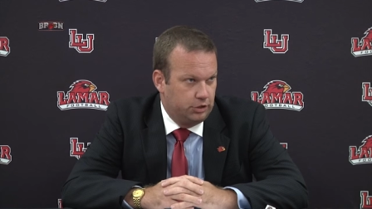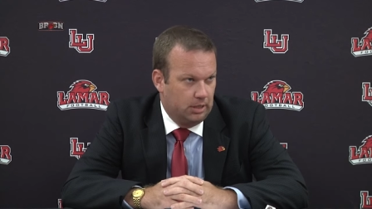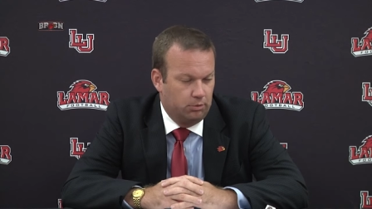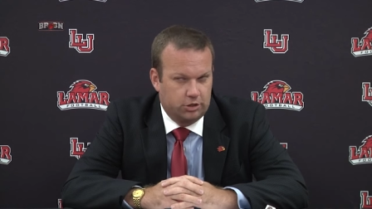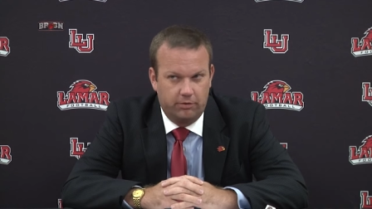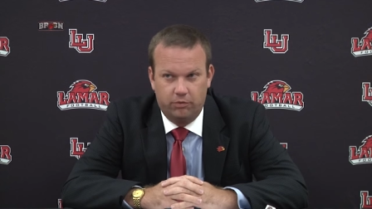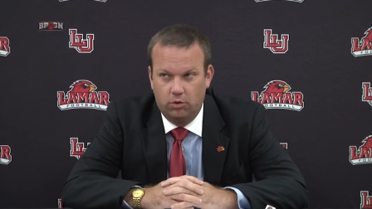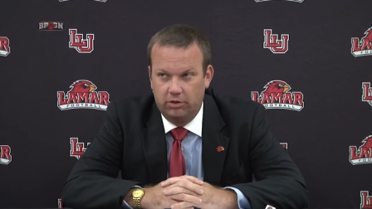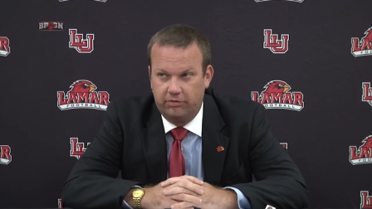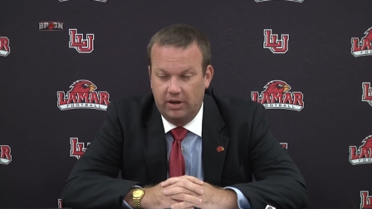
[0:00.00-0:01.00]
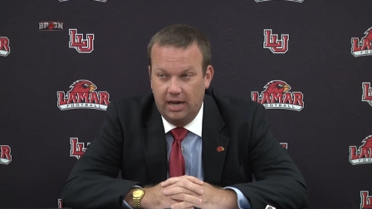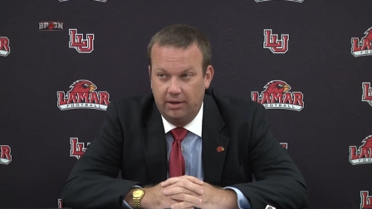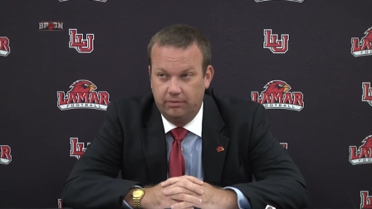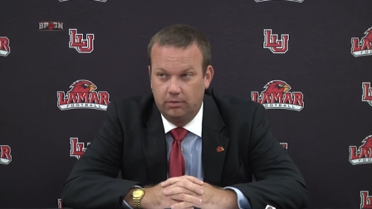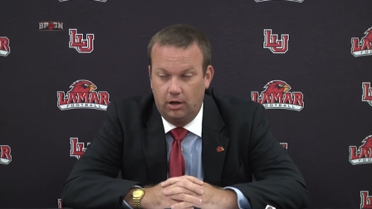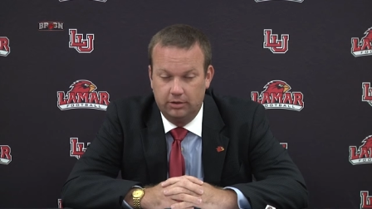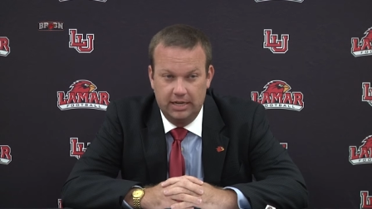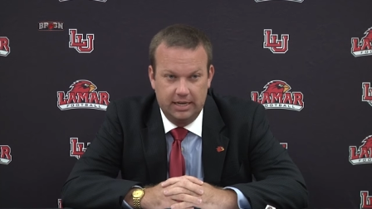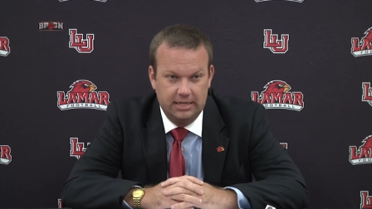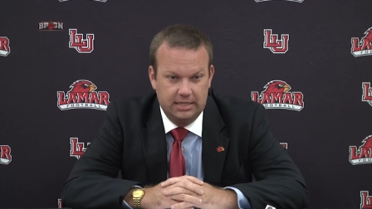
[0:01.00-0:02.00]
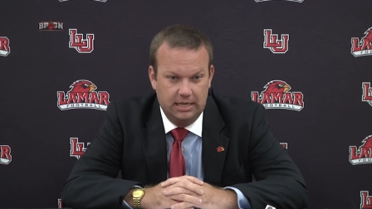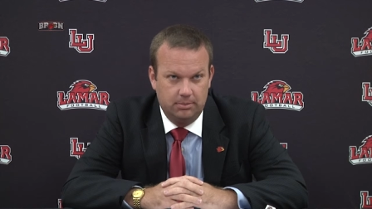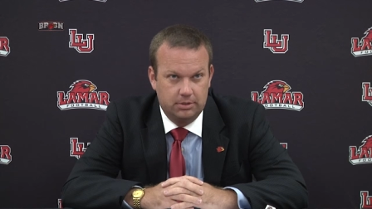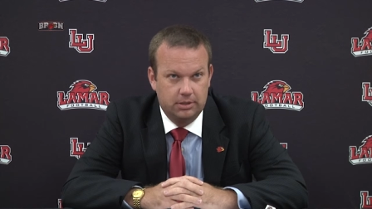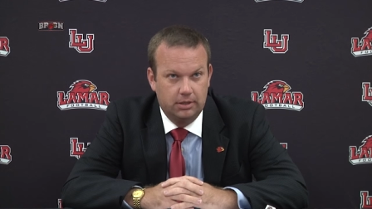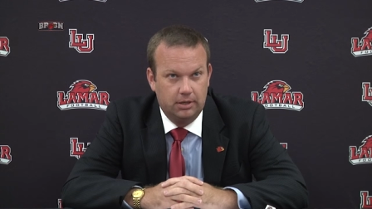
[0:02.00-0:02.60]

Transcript: Jim was on four of the five all decade teams.